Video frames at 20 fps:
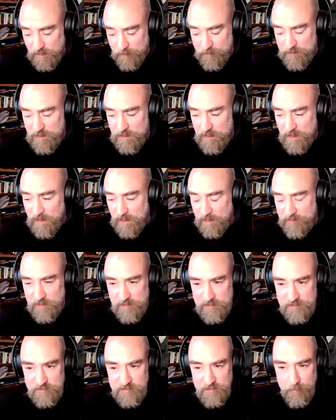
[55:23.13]
I mean, at the
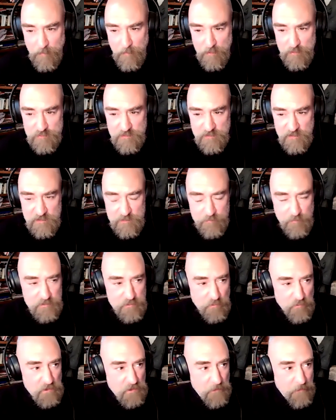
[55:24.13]
end of the day, most of the things we're
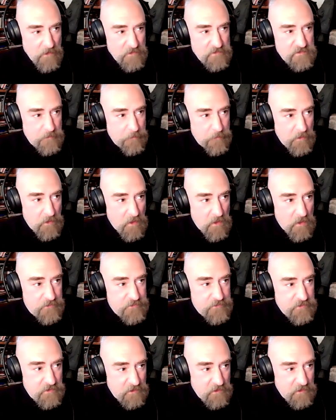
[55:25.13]
talking about
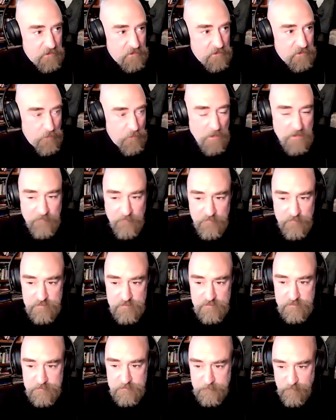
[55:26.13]
supplanting
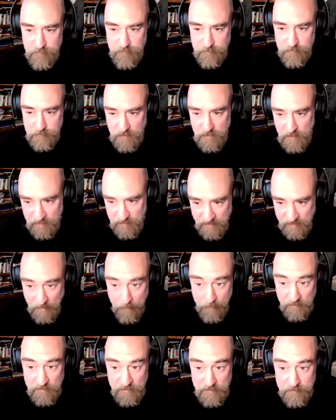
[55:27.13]
UEFA's
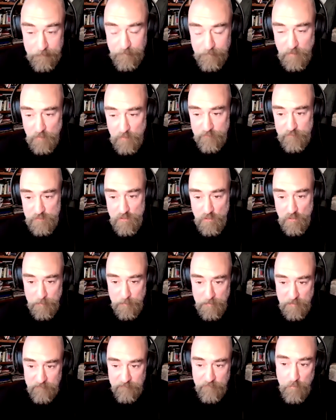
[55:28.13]
hegemony over
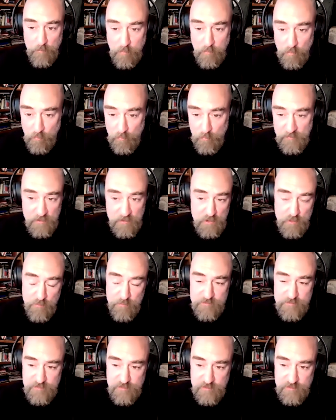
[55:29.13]
European football with the new
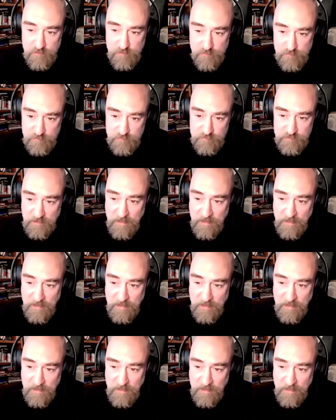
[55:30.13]
institutions.